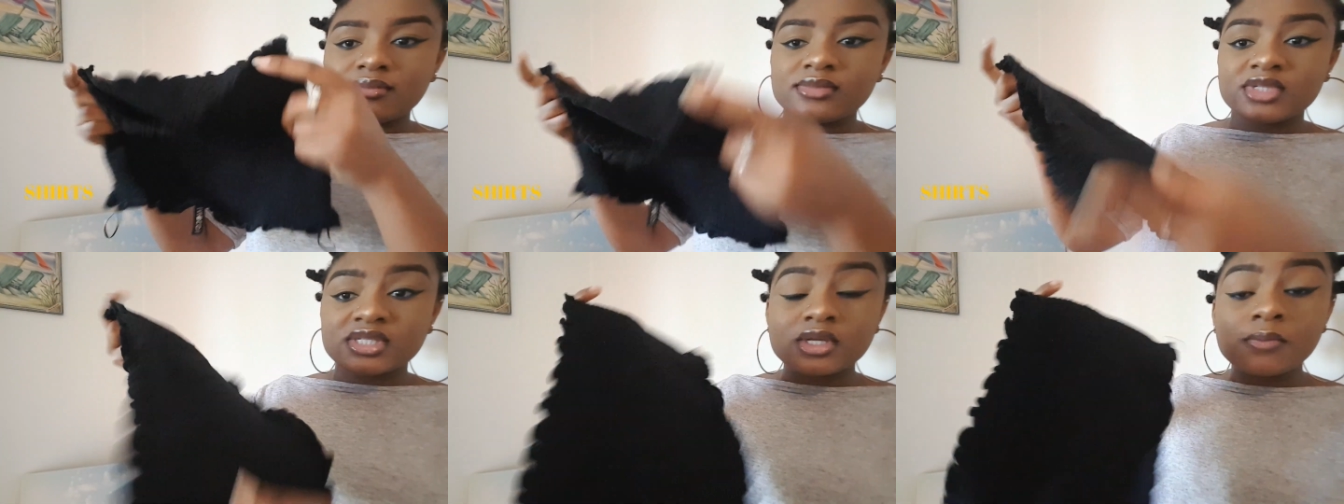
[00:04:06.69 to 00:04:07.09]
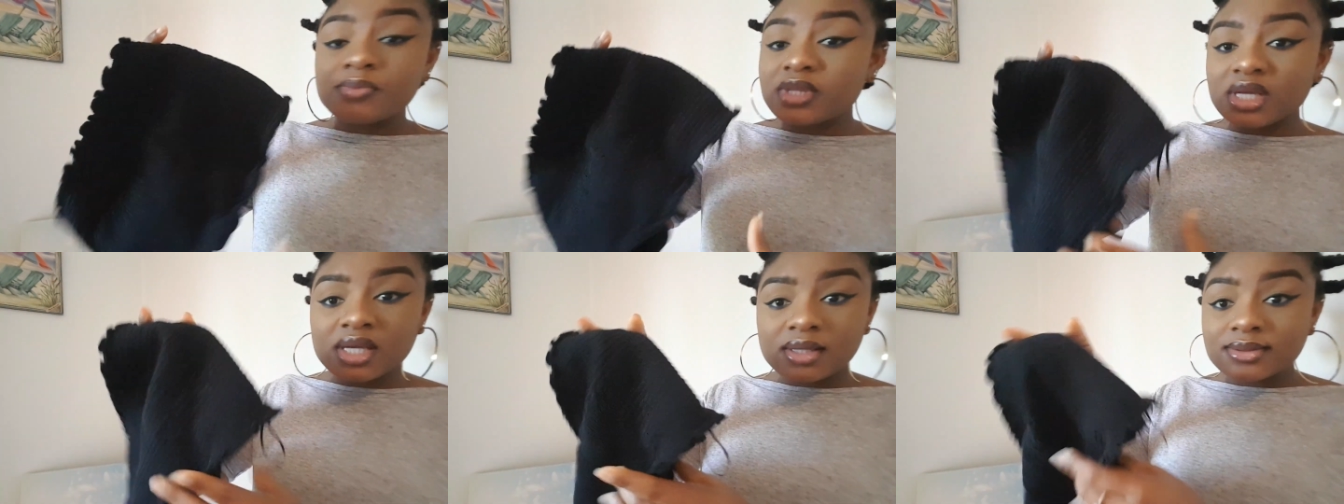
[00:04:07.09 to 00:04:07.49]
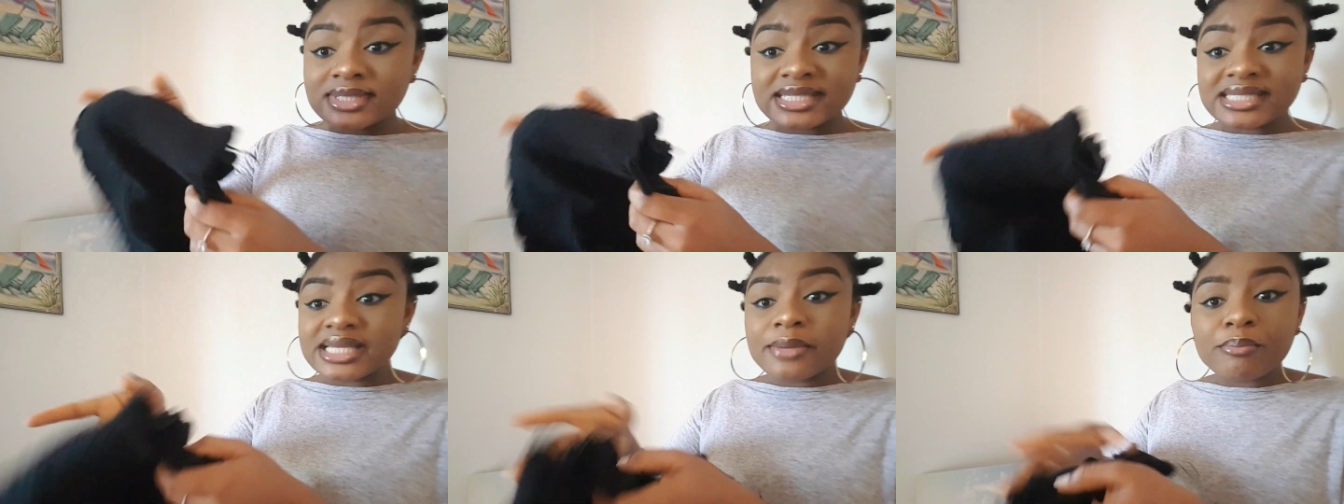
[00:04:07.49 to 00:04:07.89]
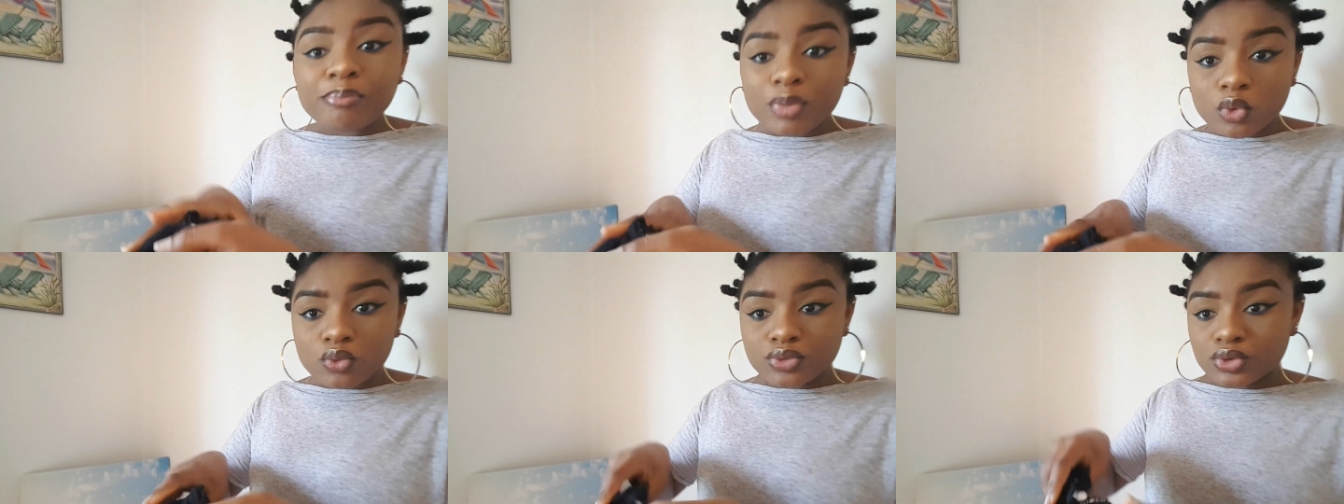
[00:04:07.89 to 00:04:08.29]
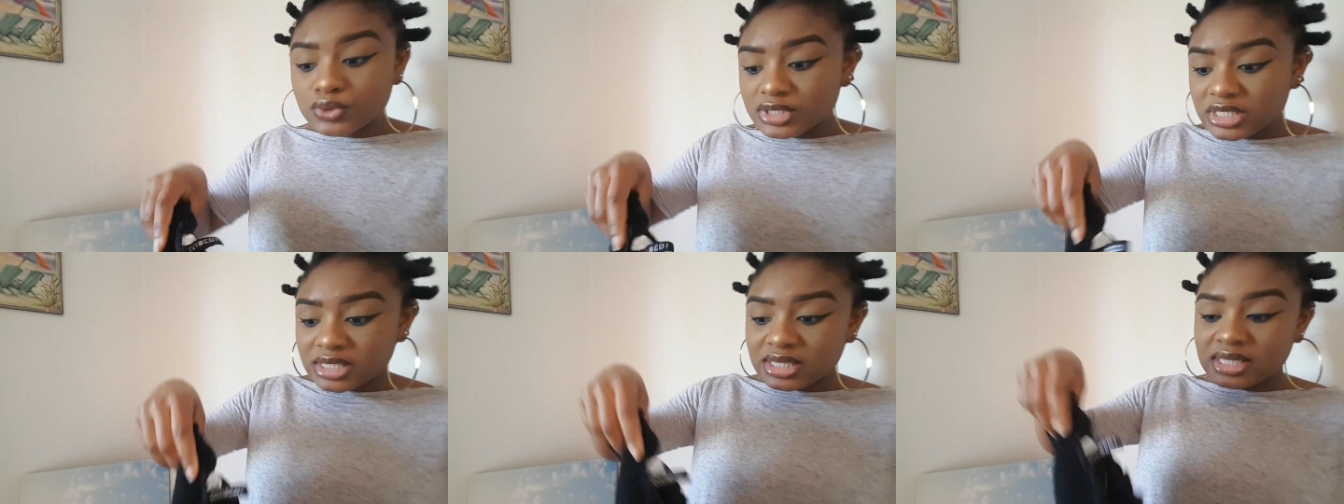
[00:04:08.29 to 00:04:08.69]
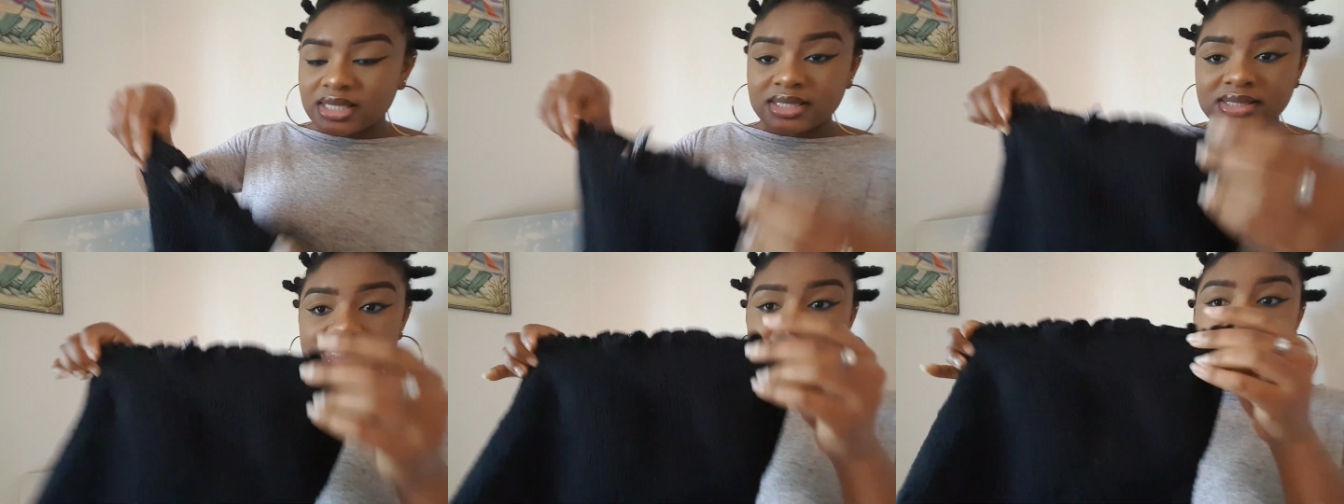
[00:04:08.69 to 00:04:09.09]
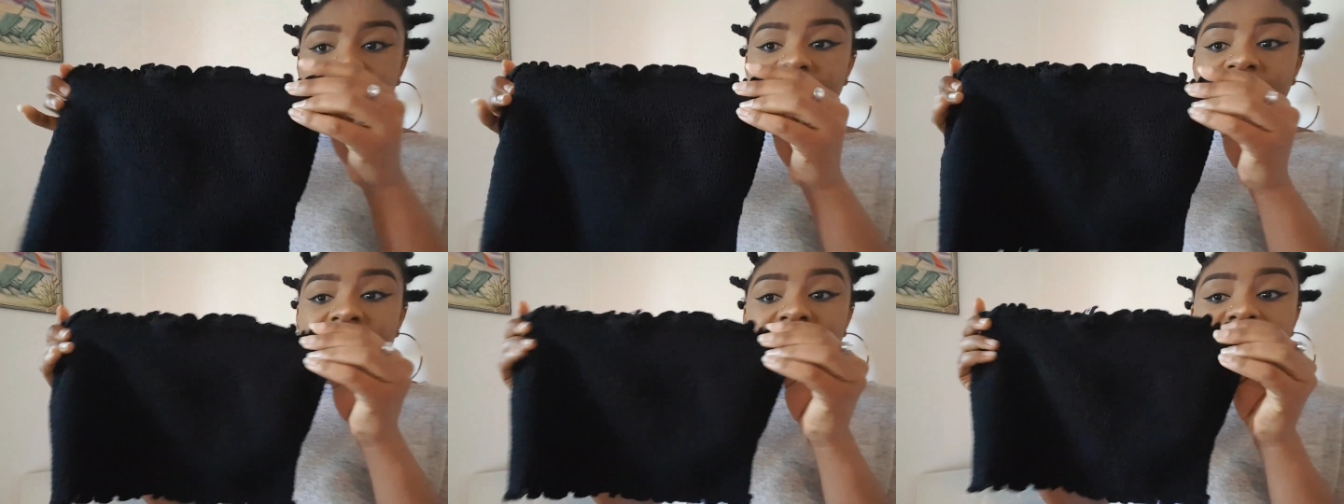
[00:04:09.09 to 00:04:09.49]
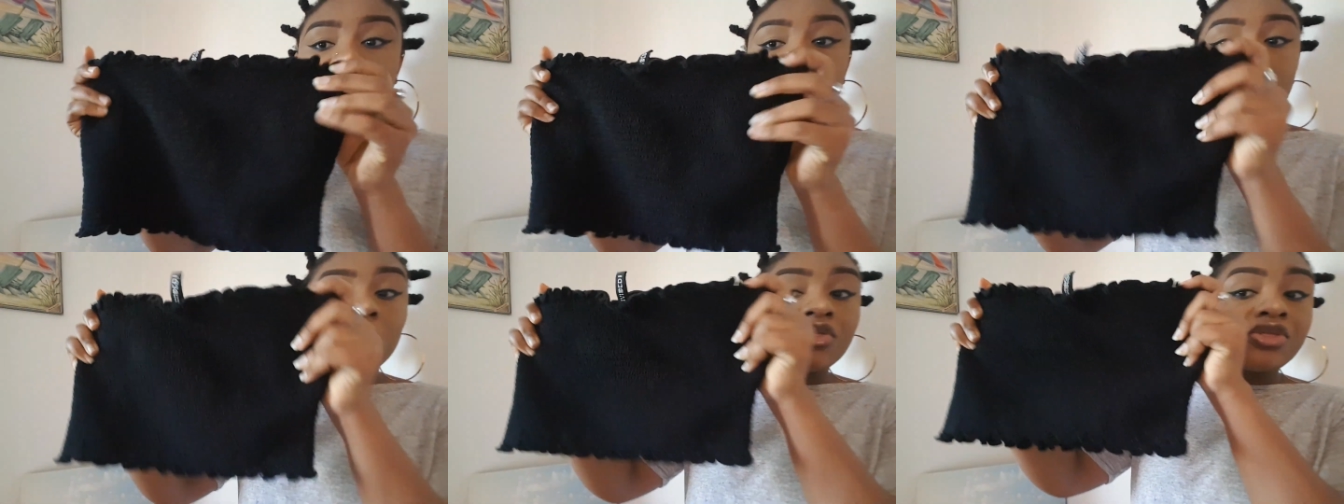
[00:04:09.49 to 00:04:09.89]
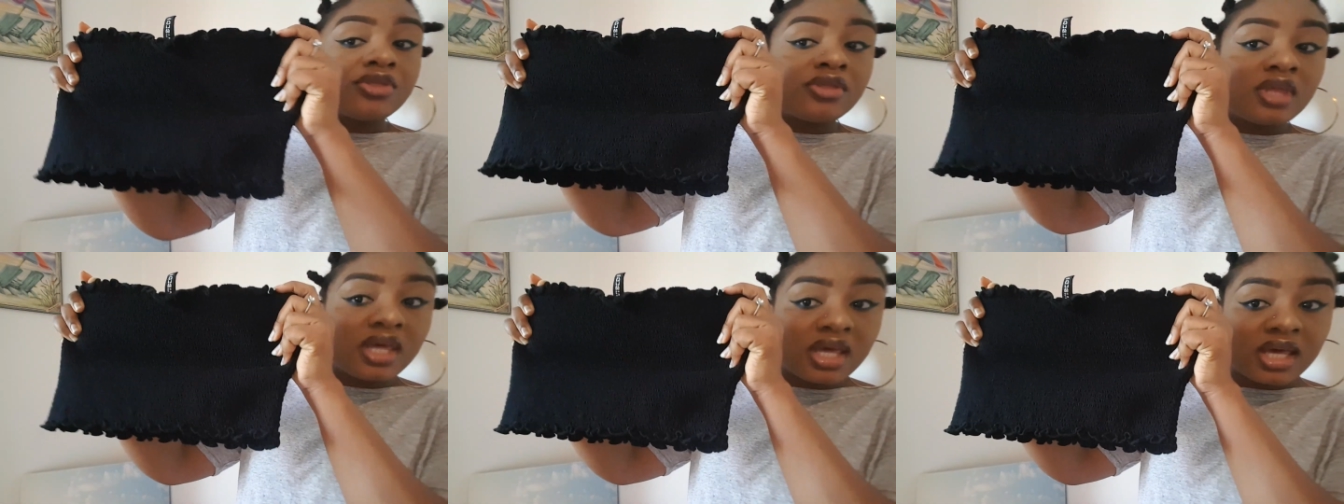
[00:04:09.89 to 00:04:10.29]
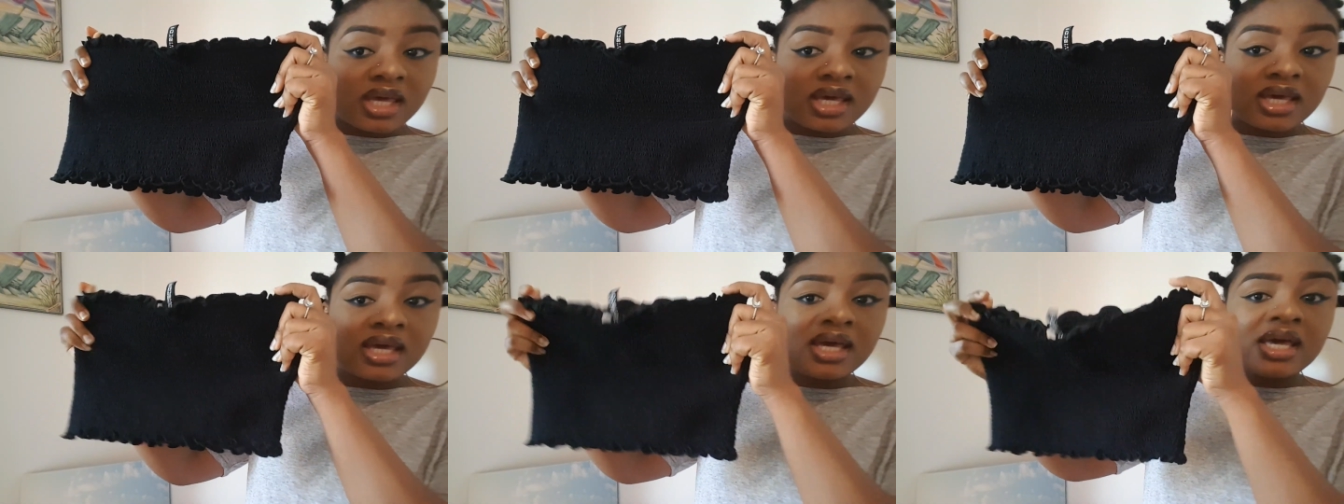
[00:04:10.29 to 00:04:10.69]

something simple you see this it's not thick